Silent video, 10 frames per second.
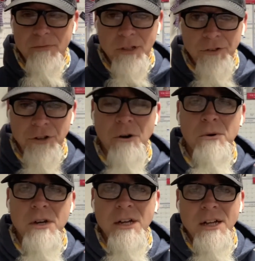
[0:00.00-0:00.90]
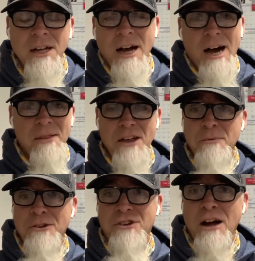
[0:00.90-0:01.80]
So that's
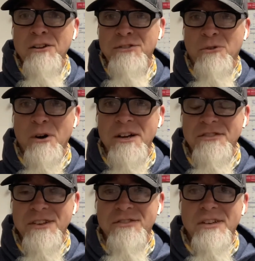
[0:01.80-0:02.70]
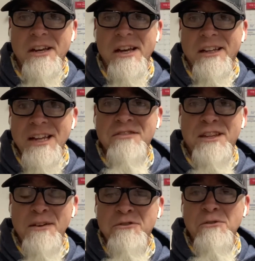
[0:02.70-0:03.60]
my challenge for us is let's
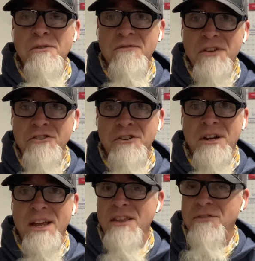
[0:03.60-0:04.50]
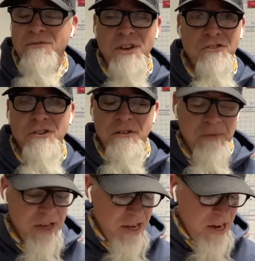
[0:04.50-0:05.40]
give to a vision. And this vision,
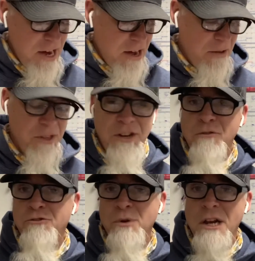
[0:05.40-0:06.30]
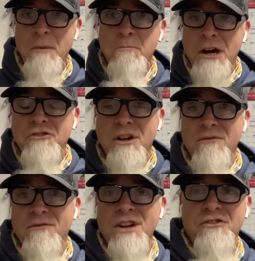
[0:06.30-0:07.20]
the difference between a budget and a
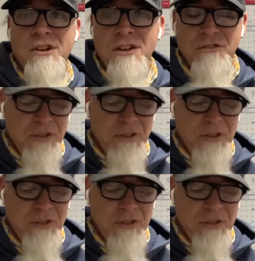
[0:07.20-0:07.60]
vision is